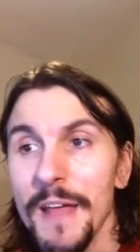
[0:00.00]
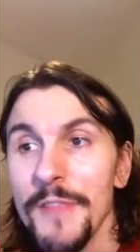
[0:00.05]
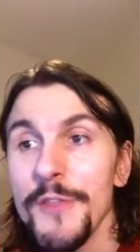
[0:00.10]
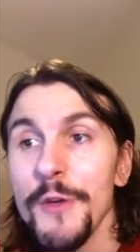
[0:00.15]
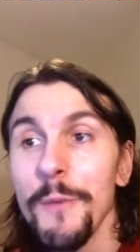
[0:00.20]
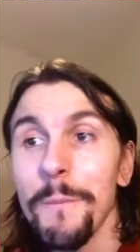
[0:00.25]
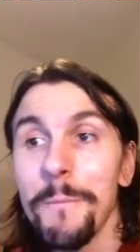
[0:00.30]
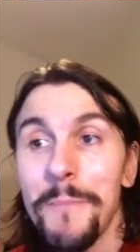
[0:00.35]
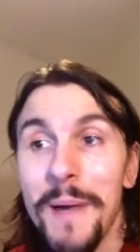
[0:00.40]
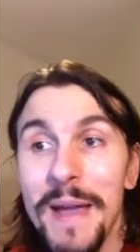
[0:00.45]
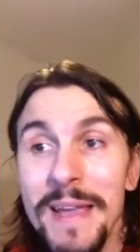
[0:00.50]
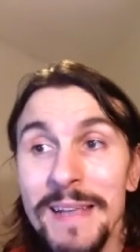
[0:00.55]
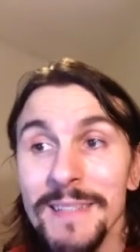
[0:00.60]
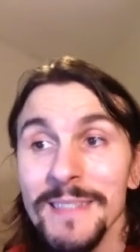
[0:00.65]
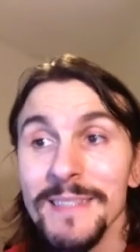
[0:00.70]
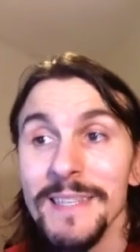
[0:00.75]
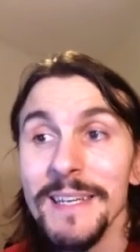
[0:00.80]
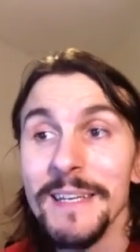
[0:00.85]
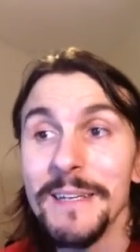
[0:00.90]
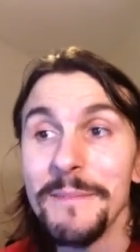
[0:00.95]
your
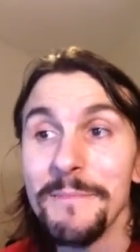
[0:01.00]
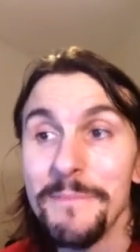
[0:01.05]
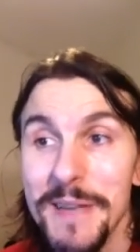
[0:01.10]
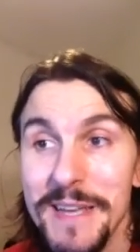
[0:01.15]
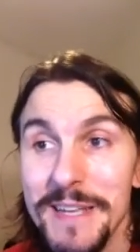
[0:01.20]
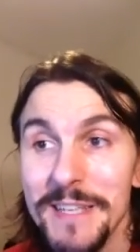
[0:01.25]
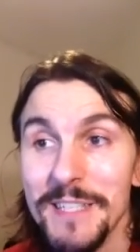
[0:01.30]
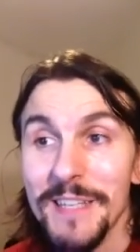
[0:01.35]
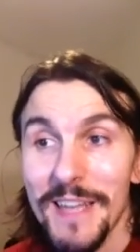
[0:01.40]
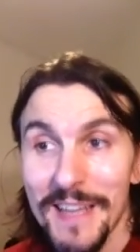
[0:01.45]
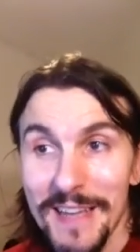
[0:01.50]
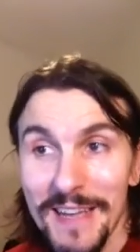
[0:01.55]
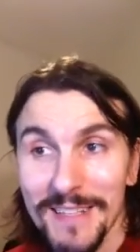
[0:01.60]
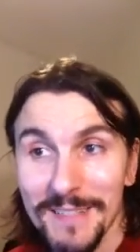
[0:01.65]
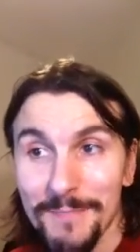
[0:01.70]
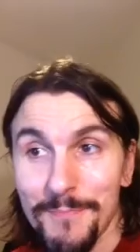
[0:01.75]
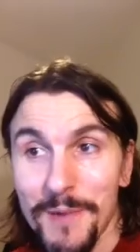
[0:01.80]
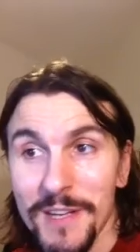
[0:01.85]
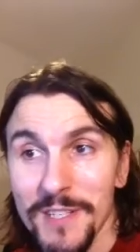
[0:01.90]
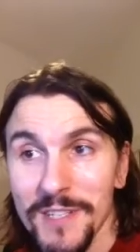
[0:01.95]
basic bitch
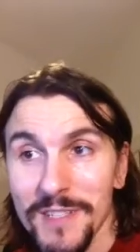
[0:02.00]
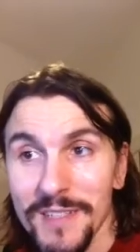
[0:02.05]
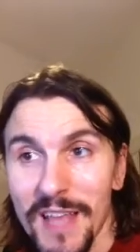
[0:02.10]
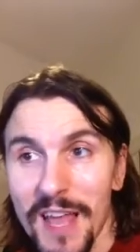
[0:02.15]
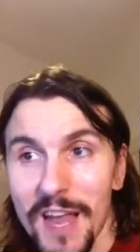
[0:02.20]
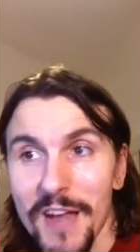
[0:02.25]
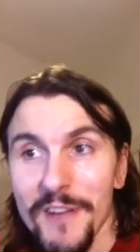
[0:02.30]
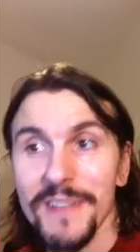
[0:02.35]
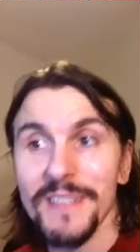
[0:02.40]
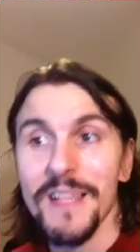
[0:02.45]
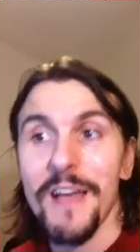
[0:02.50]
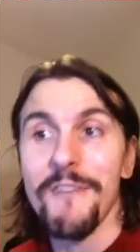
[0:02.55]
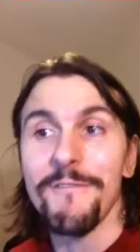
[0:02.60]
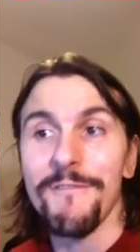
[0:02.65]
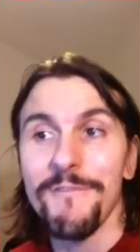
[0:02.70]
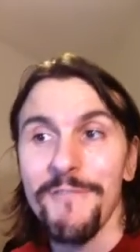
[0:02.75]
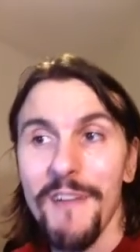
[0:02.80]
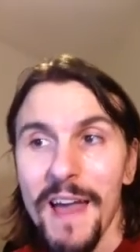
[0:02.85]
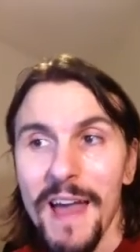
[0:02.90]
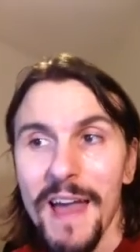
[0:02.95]
expression there is
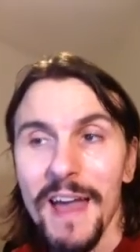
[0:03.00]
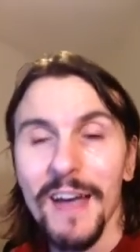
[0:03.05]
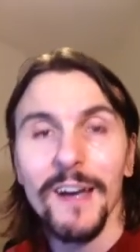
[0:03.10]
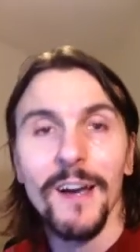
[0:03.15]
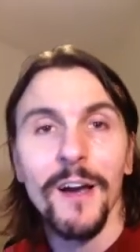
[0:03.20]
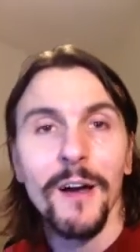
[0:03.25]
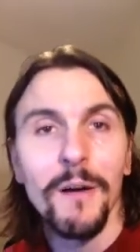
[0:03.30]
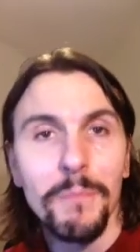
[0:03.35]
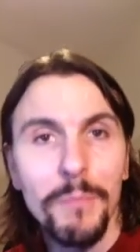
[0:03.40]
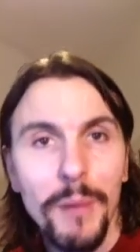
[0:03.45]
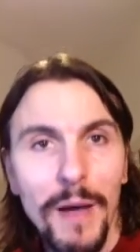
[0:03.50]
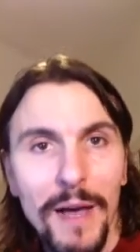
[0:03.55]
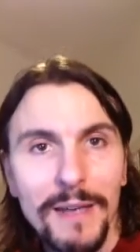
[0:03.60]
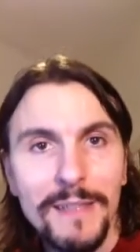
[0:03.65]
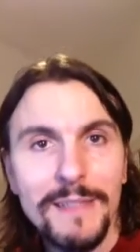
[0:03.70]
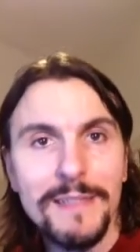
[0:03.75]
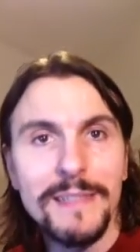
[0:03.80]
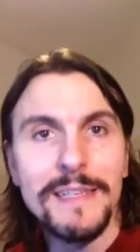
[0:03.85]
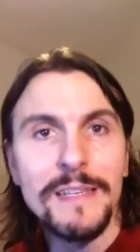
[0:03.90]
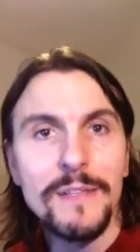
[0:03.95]
faire
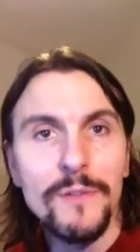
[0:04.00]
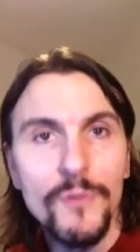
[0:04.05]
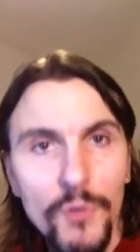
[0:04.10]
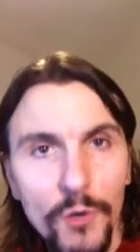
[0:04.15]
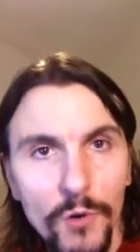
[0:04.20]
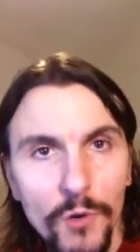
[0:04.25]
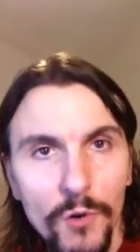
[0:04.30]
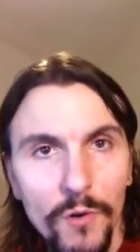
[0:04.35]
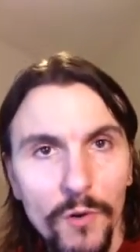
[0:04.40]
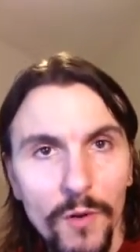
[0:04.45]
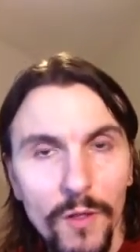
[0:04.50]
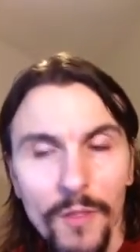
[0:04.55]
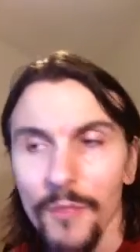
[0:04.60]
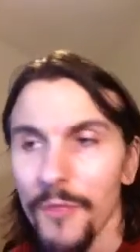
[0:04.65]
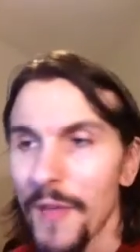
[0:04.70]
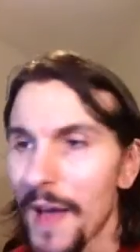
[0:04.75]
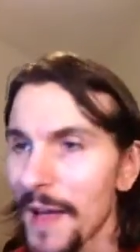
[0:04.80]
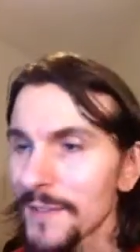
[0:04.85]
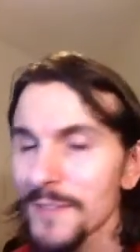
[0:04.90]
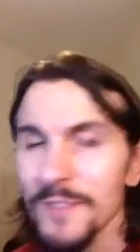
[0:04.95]
partie de.
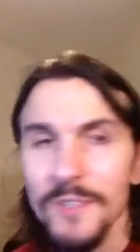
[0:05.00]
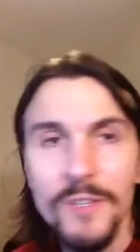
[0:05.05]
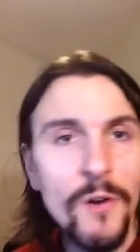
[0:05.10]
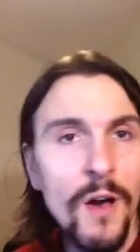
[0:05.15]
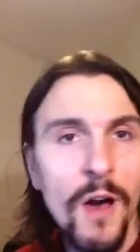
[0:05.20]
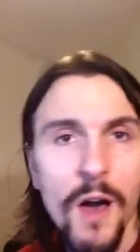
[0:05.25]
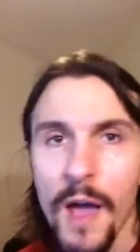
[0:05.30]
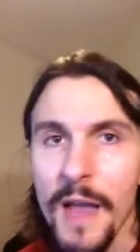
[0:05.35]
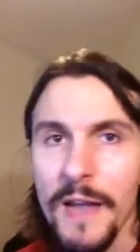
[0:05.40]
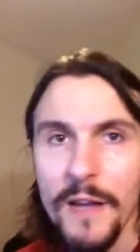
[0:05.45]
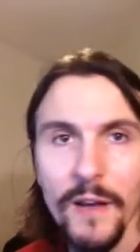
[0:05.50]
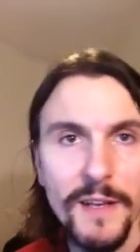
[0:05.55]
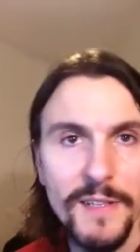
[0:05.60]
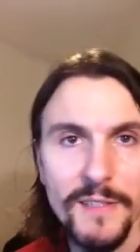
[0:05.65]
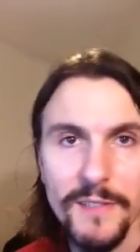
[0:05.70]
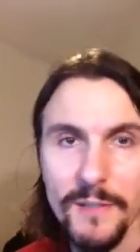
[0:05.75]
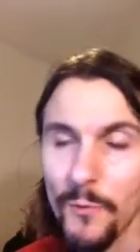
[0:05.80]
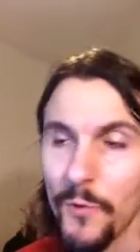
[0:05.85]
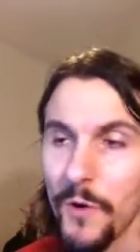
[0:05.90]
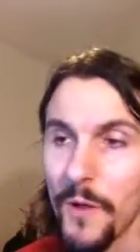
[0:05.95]
That's your
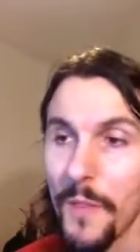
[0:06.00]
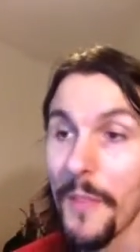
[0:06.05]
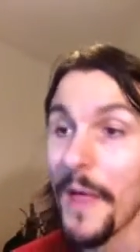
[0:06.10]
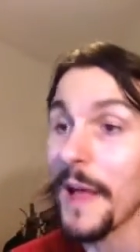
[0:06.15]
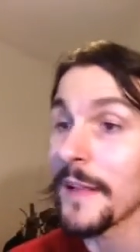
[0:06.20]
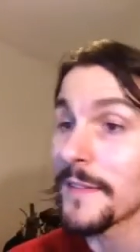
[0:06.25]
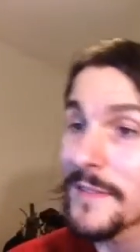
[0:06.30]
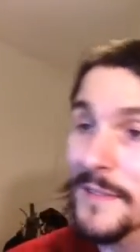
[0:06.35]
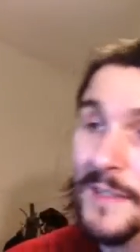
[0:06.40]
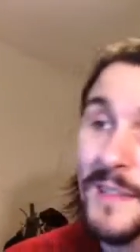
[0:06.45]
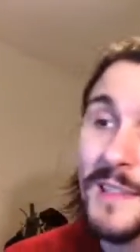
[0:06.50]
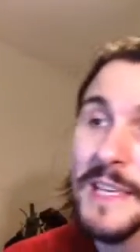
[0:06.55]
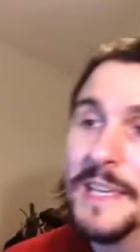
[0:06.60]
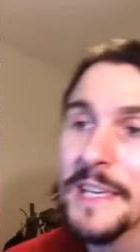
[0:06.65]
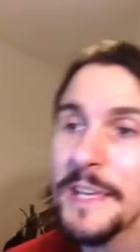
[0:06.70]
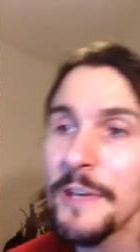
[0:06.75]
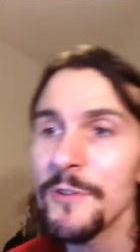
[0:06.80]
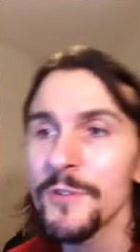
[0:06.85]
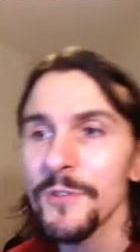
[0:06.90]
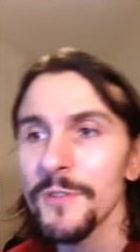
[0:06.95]
highlighter one. That's the
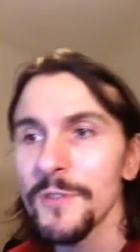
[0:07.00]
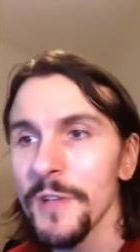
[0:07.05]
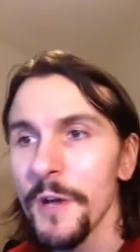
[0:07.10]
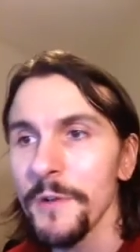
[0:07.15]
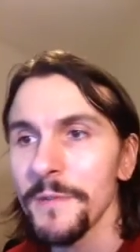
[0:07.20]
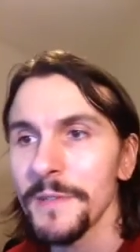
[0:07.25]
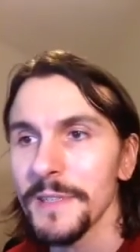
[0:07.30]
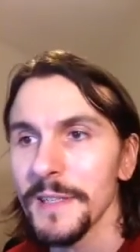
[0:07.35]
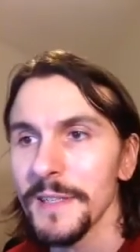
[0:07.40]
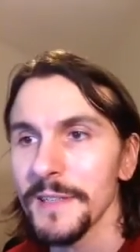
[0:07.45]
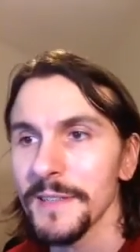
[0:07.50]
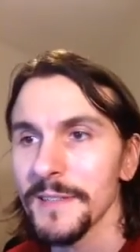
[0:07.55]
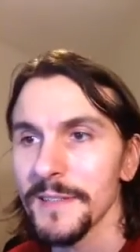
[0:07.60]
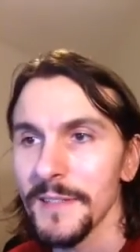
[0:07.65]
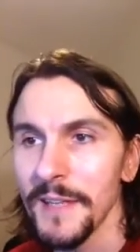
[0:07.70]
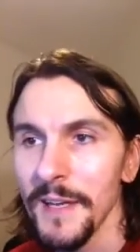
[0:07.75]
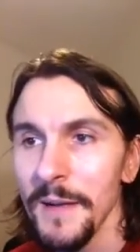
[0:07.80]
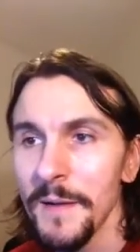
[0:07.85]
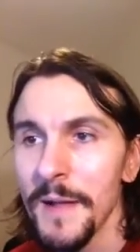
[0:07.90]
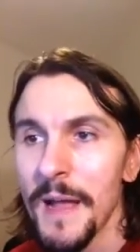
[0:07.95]
thing you should notice,
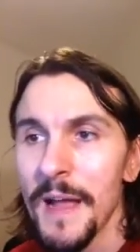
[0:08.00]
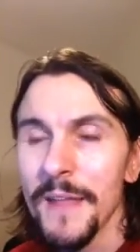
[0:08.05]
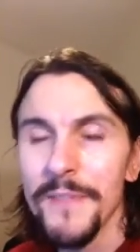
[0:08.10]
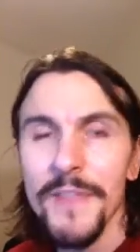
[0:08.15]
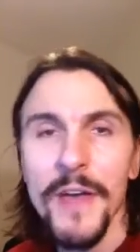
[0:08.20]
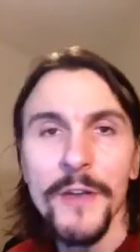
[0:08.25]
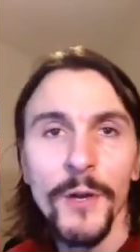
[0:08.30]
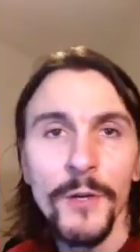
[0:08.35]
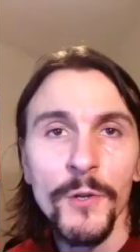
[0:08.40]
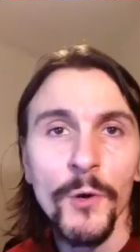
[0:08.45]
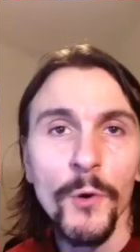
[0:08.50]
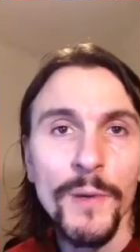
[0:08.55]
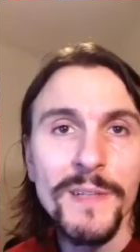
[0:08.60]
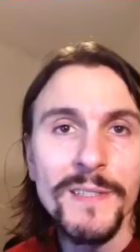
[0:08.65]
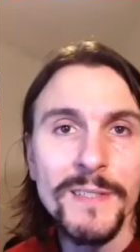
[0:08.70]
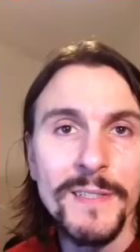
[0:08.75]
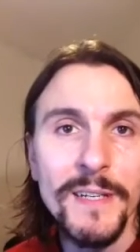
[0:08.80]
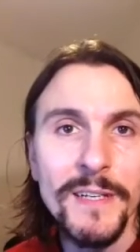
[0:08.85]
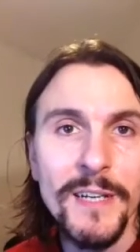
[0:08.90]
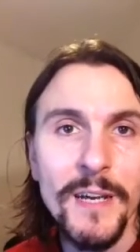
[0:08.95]
yeah? They're not
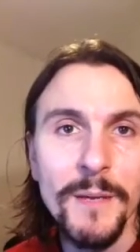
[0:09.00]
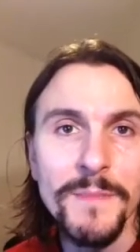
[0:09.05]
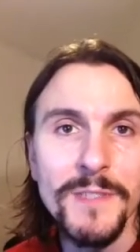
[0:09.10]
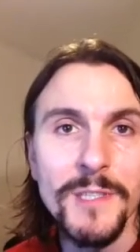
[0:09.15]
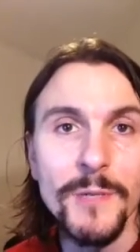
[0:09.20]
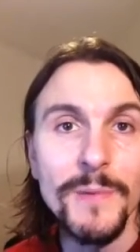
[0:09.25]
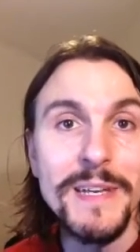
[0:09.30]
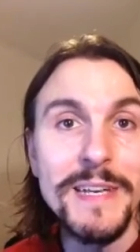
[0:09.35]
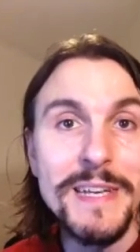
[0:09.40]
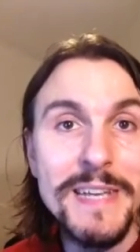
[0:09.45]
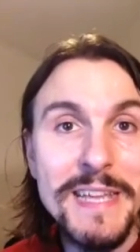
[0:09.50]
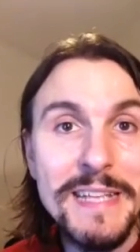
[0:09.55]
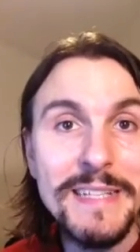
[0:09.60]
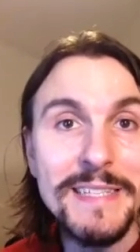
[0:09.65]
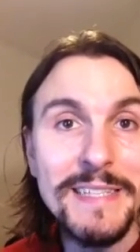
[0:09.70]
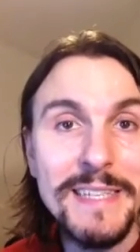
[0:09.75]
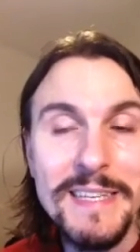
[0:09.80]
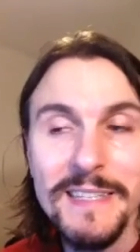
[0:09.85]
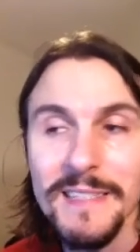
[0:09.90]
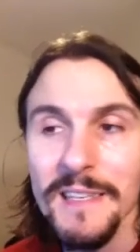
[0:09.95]
always going to come to you in
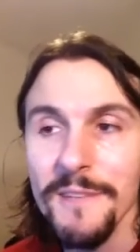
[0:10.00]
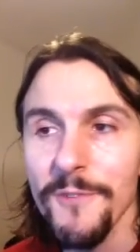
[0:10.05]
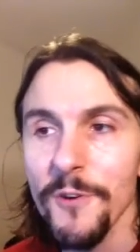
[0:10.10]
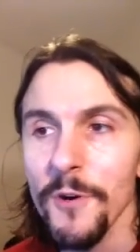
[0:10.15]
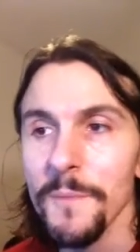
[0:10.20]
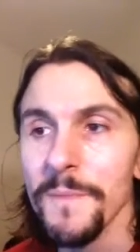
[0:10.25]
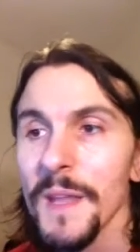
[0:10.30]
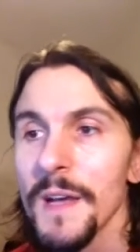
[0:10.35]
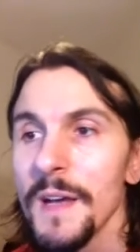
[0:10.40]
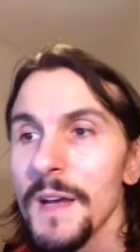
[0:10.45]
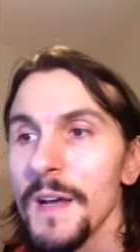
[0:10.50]
neat, easy form.